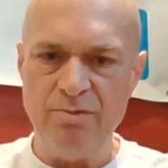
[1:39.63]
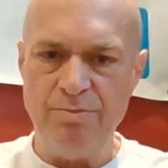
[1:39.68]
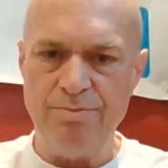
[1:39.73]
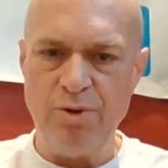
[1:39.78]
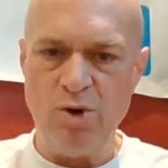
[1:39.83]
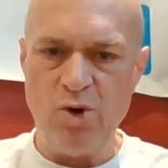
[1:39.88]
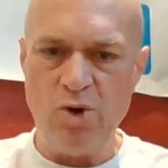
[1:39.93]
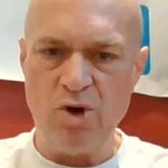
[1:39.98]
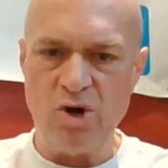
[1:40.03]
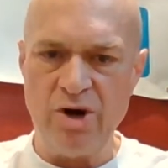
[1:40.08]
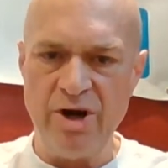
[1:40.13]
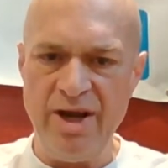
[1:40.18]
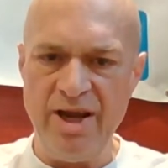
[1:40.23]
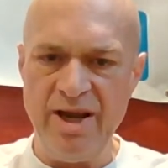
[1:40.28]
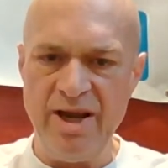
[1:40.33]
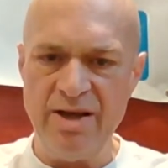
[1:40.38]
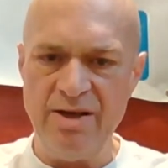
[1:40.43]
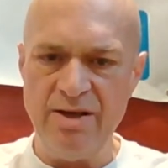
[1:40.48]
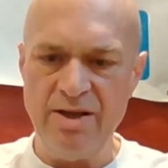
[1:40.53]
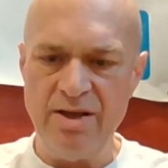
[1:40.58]
Pour
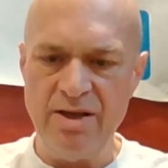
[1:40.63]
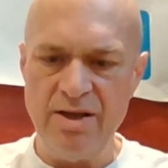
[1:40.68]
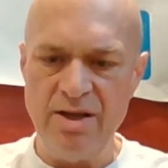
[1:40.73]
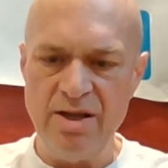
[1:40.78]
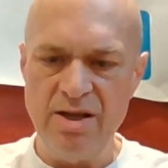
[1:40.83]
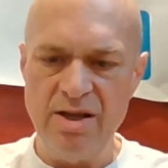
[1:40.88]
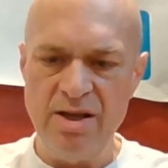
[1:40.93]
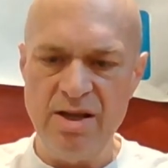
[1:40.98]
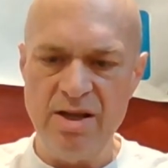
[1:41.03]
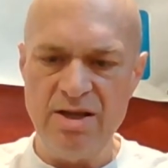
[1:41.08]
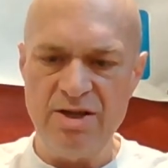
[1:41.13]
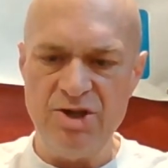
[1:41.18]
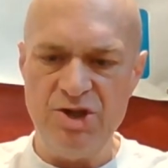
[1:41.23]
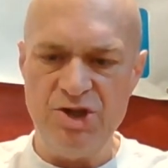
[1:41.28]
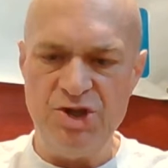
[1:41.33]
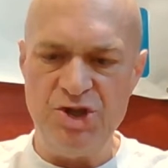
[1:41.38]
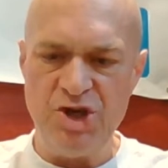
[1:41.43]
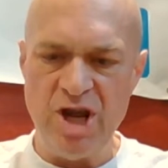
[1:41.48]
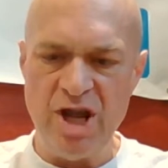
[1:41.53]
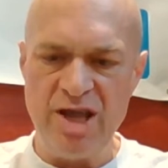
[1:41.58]
in
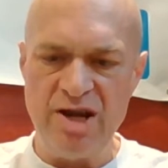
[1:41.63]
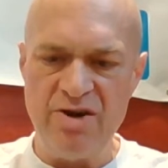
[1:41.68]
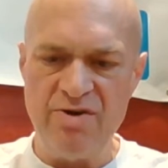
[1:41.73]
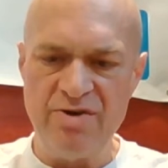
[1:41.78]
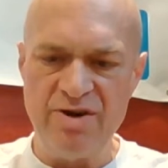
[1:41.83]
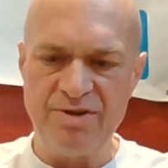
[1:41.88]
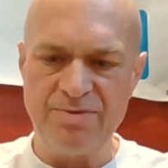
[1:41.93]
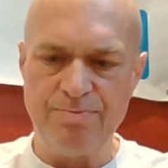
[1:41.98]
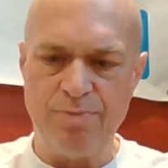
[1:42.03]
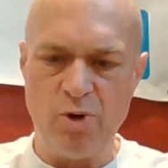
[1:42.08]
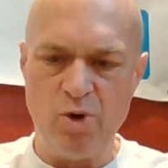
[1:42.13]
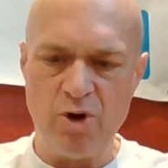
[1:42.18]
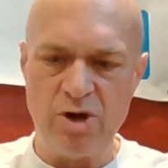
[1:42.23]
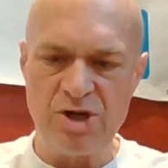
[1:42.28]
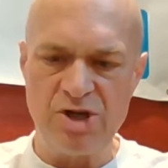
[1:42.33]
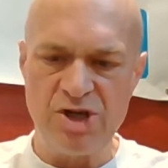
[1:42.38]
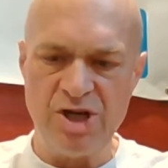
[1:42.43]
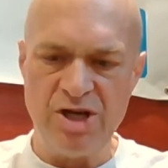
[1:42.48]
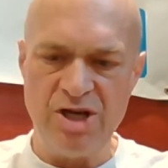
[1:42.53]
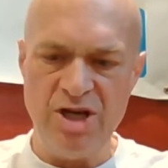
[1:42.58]
generous
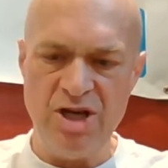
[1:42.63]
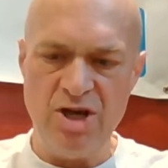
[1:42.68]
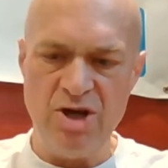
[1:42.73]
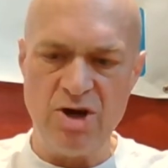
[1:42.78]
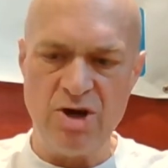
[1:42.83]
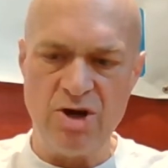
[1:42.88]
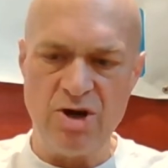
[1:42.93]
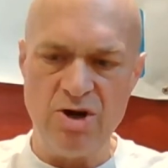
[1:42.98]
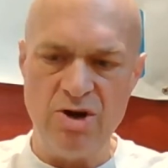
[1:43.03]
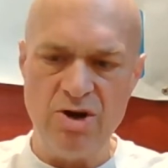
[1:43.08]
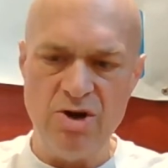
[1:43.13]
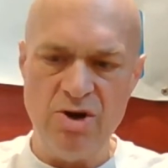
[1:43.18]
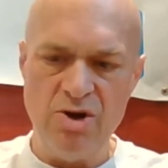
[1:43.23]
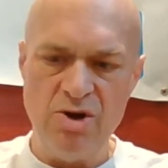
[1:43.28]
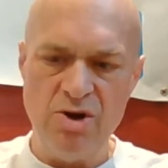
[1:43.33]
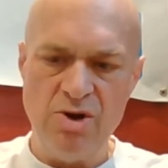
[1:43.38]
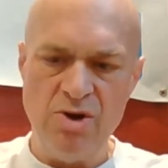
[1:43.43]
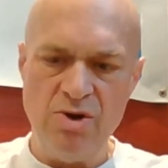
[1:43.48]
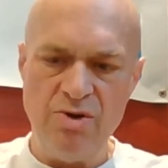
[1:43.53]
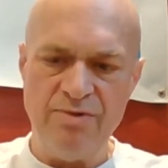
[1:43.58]
portion here
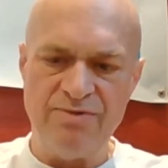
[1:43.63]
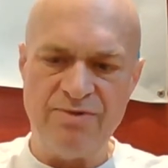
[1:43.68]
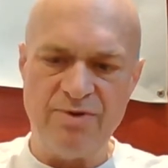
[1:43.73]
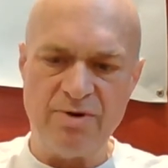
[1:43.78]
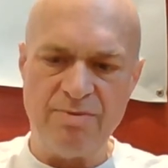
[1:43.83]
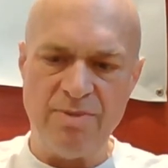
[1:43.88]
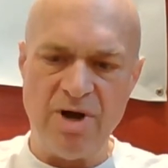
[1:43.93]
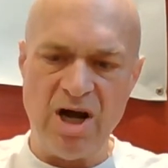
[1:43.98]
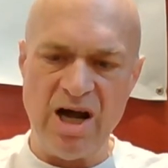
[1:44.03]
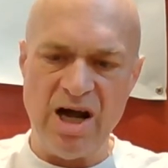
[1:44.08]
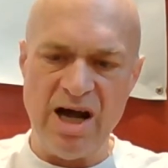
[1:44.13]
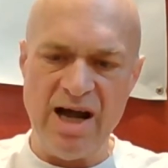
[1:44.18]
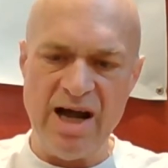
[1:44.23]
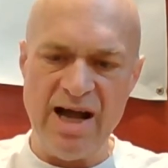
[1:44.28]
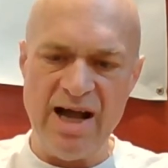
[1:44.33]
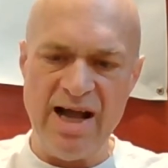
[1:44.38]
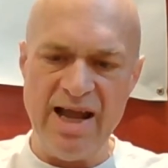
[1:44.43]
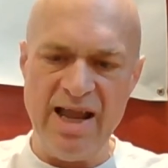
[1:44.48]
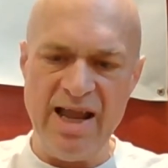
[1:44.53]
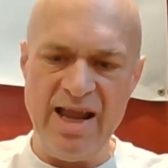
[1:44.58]
for
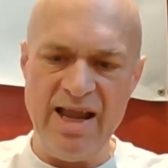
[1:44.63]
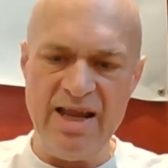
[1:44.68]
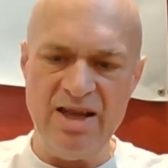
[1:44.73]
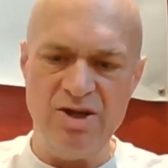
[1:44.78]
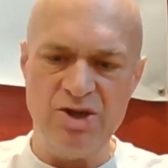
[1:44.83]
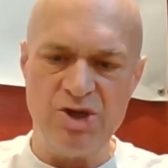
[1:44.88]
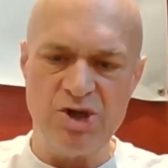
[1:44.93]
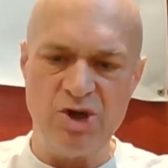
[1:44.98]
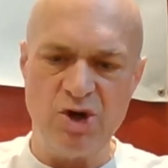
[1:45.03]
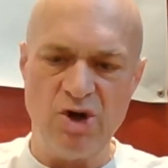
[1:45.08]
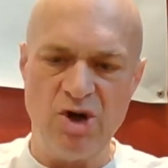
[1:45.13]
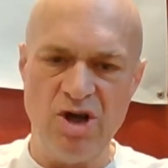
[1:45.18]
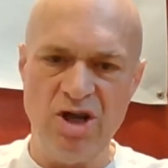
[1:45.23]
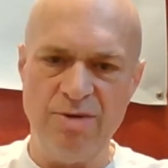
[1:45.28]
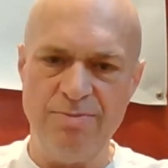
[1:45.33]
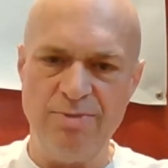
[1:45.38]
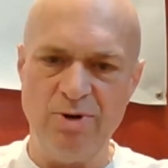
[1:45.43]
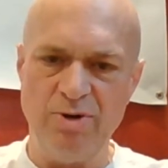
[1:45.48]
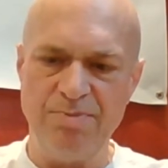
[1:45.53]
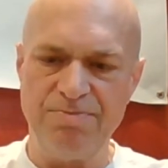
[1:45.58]
my
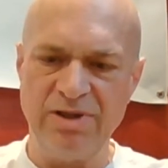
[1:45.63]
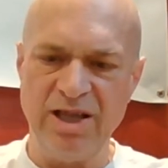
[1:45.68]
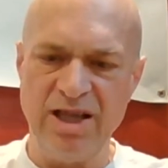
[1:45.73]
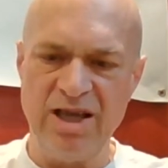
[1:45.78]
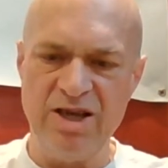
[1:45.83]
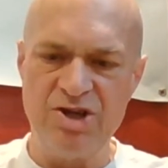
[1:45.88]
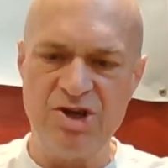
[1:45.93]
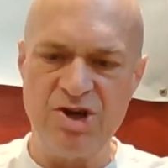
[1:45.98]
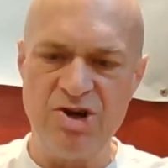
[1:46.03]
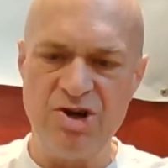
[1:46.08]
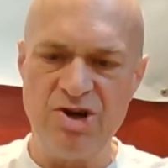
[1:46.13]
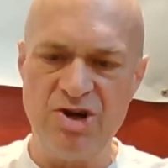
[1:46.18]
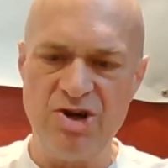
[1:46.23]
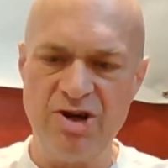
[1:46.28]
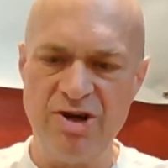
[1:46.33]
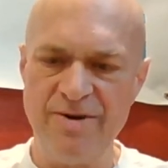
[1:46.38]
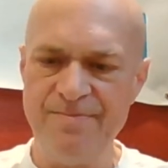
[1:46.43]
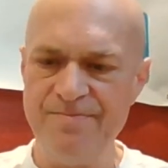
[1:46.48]
enjoyable pleasure.